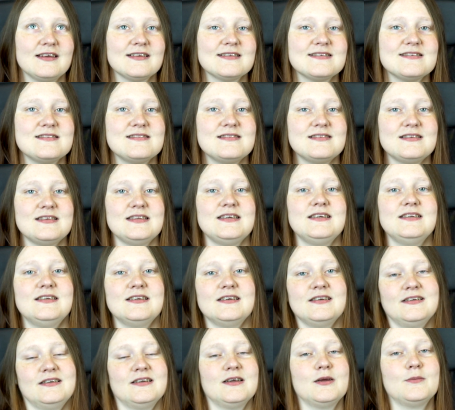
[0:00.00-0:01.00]

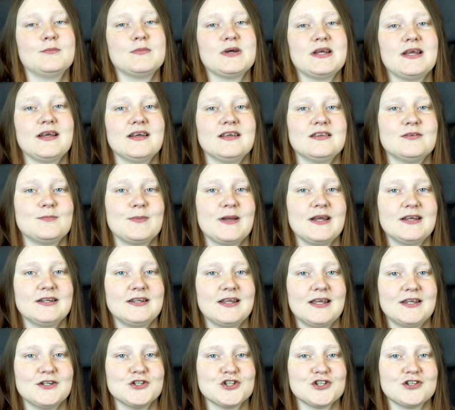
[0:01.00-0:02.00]
exceeded my
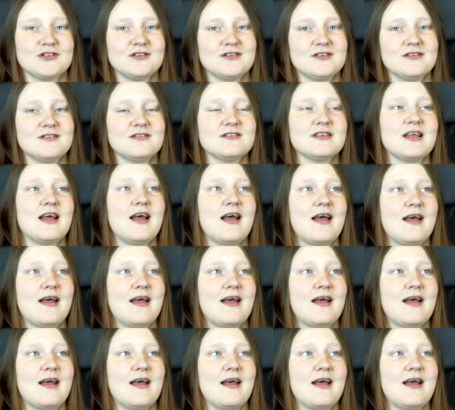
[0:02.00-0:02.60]
expectations.